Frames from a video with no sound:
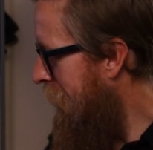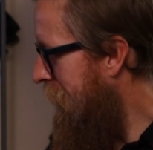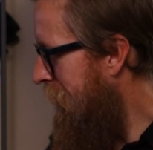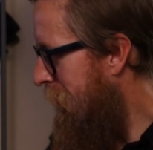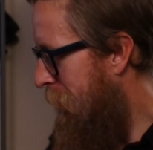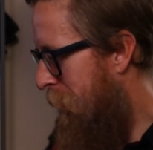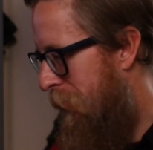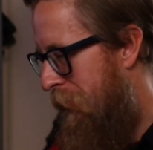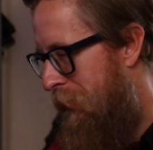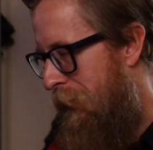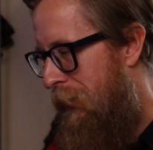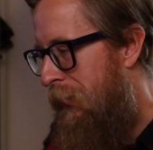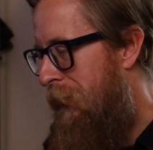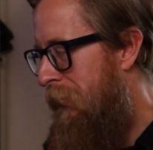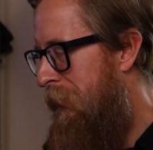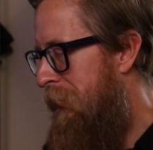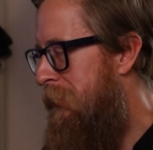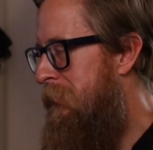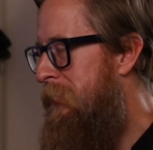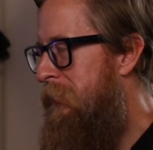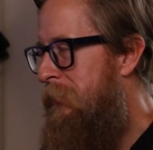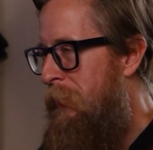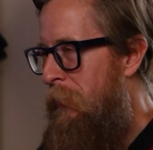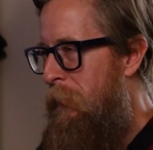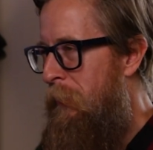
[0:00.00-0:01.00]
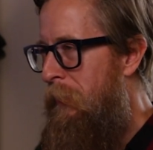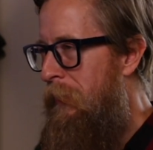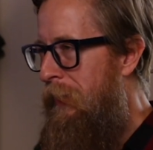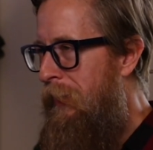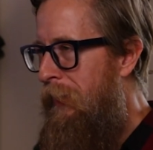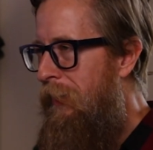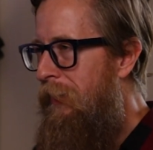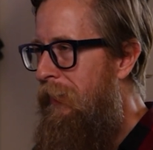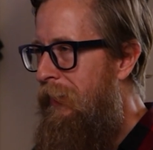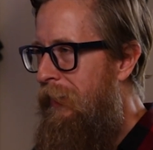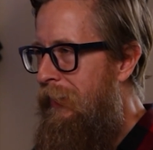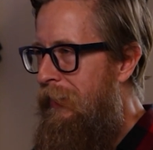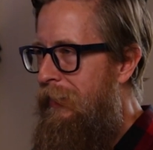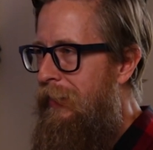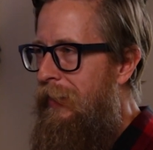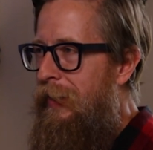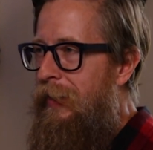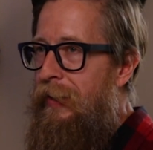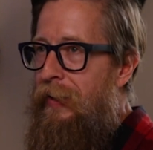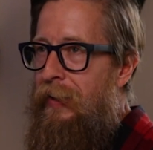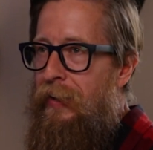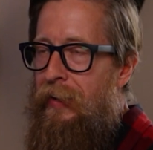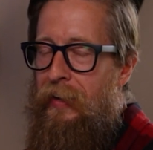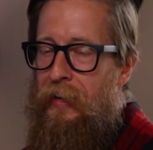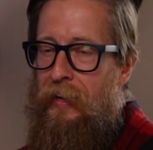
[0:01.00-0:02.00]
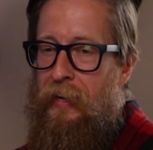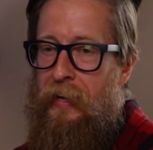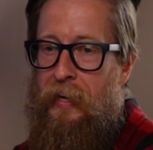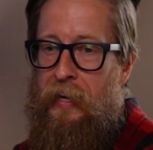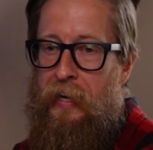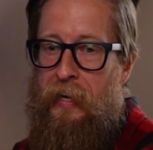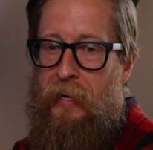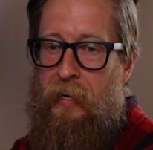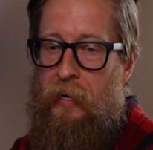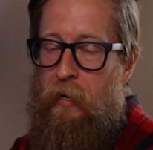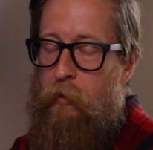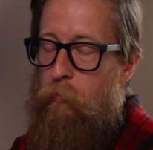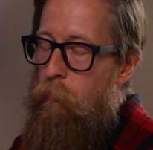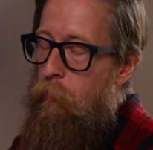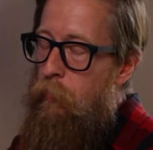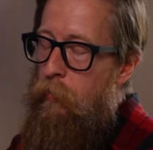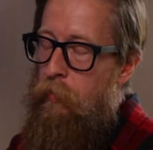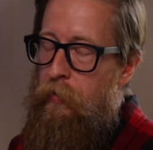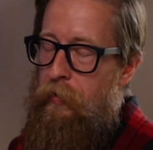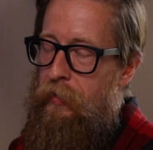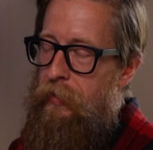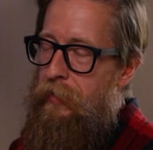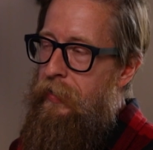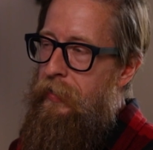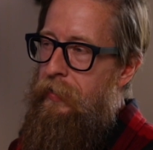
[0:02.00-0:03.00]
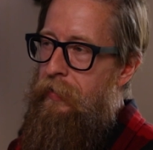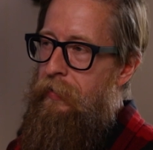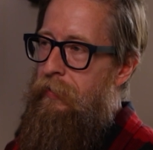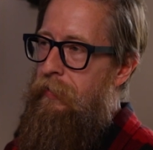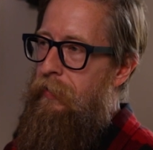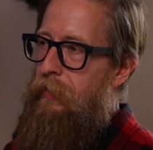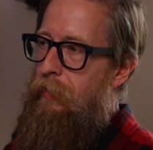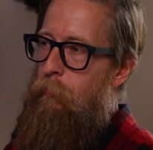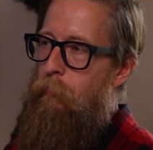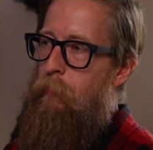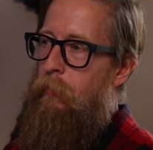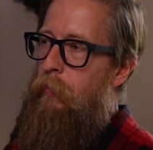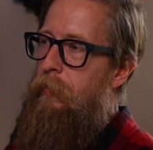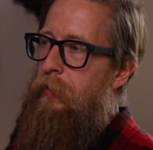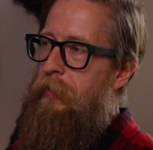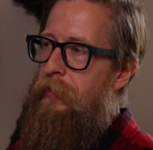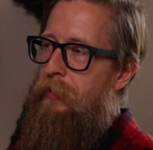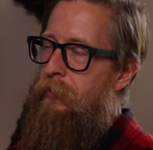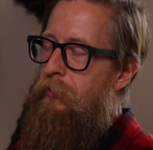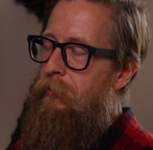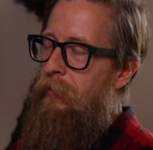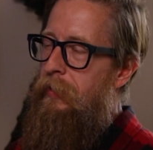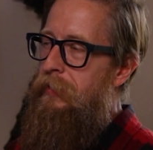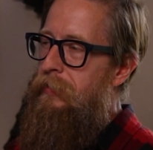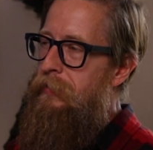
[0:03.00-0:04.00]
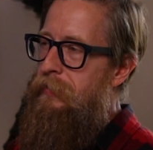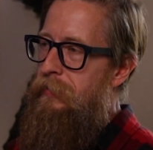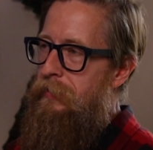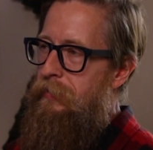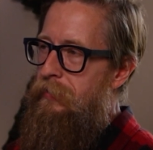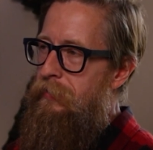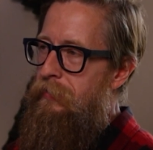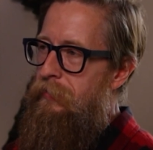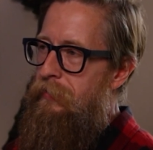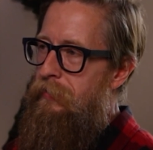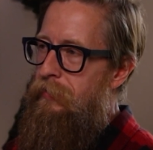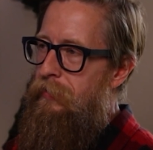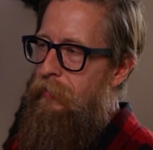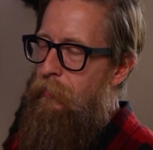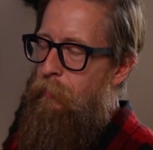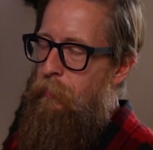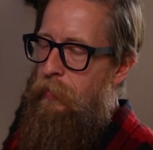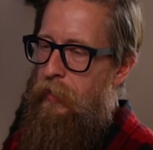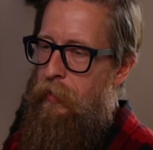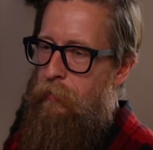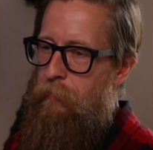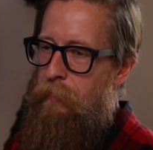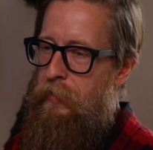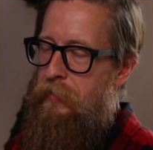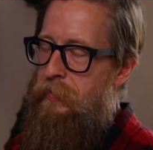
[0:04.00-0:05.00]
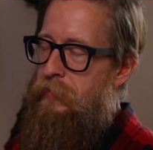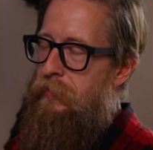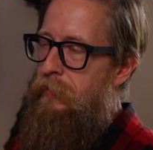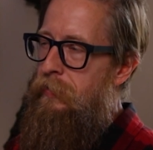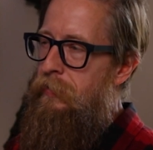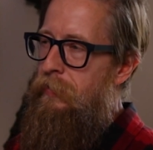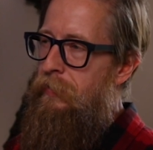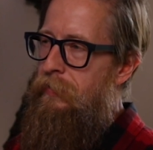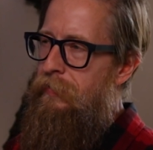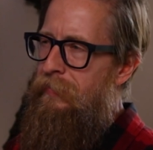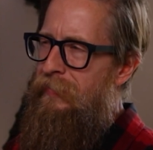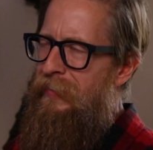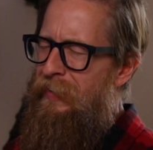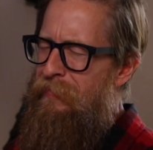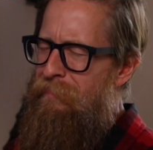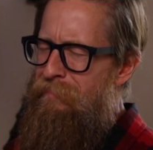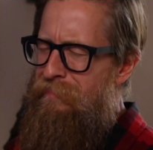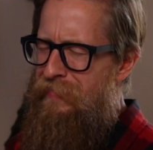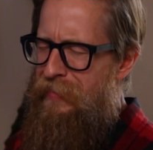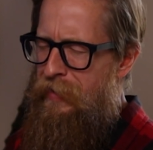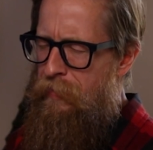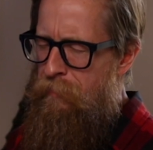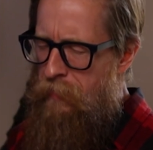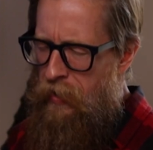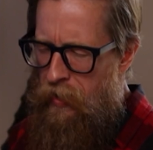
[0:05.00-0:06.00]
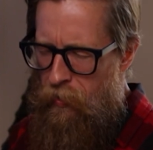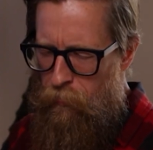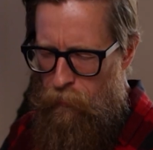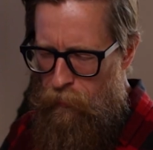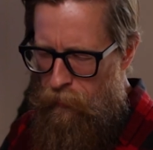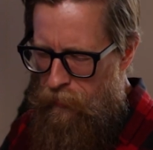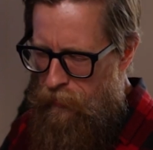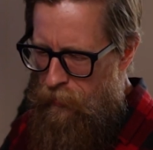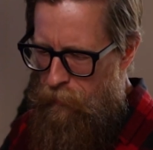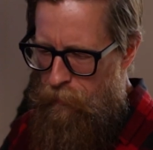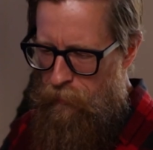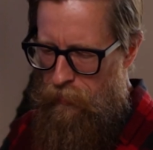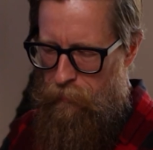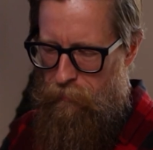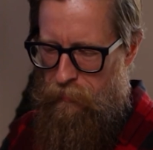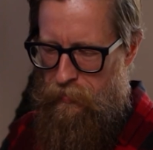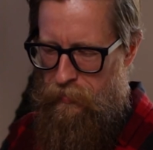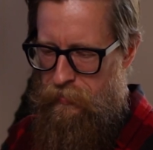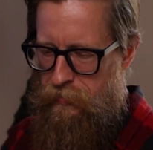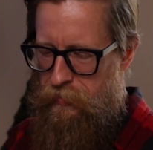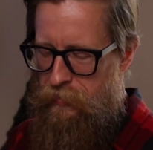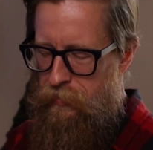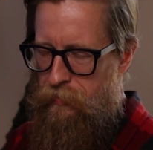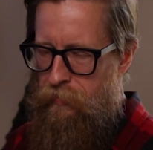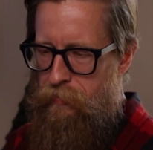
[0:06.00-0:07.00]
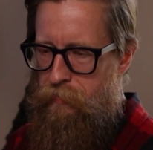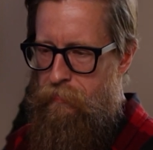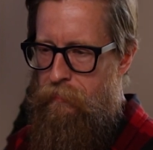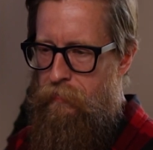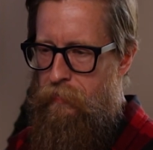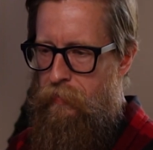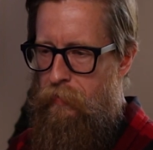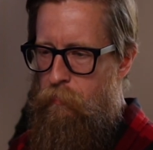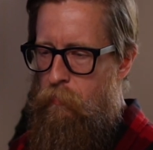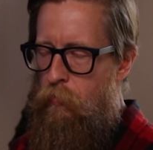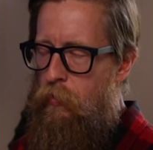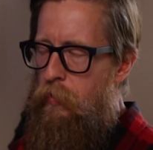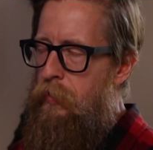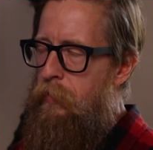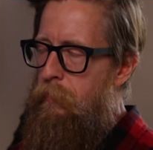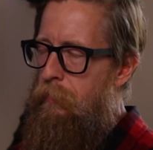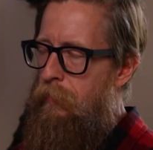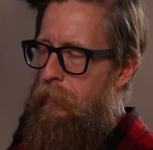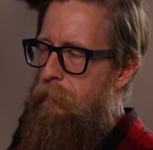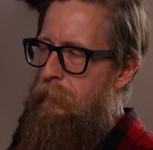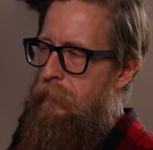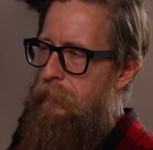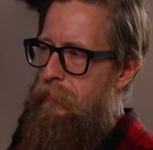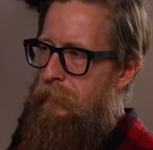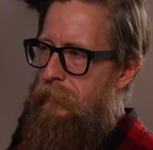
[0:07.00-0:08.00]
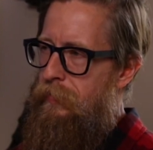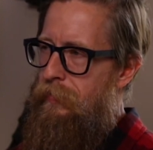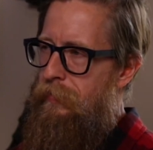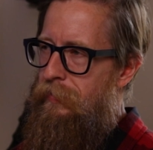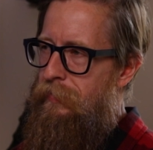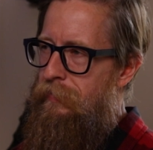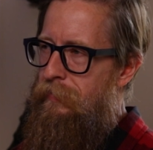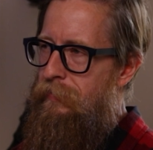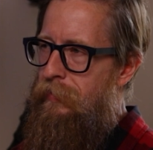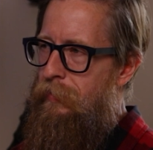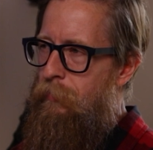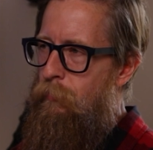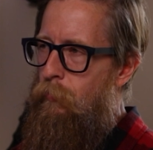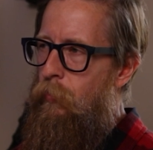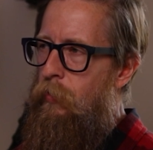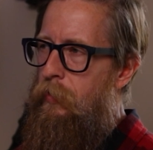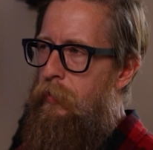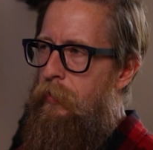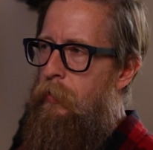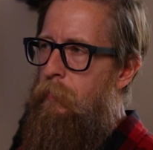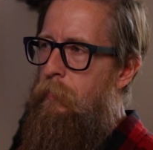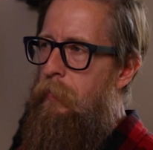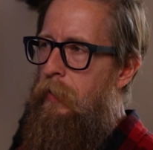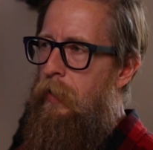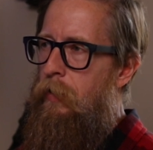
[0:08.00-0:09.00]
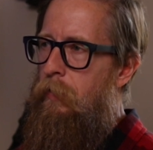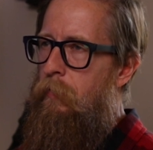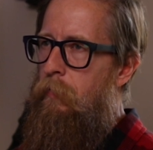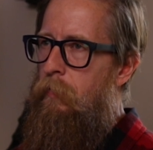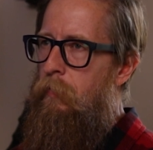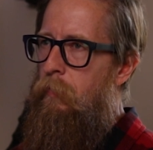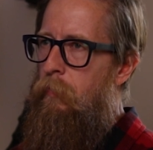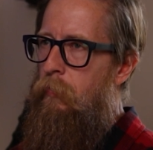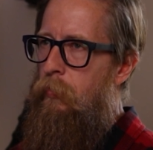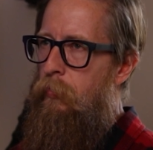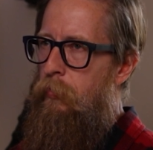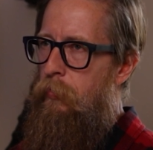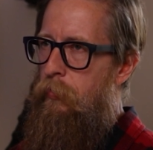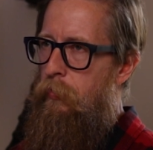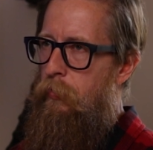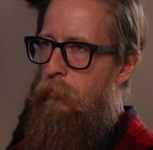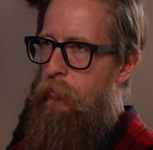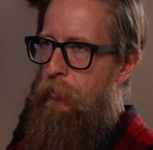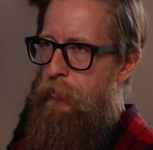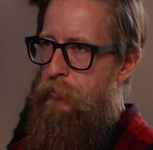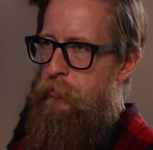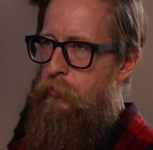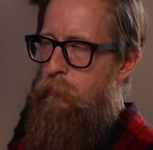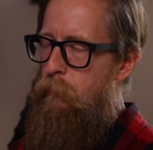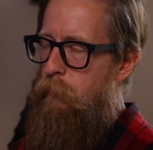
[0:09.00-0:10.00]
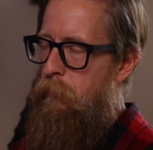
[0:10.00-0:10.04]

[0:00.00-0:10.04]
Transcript: with all that's going on. And I worry a great deal about my son. I'm not worried about myself. I'm worried about my son. I'm worried about this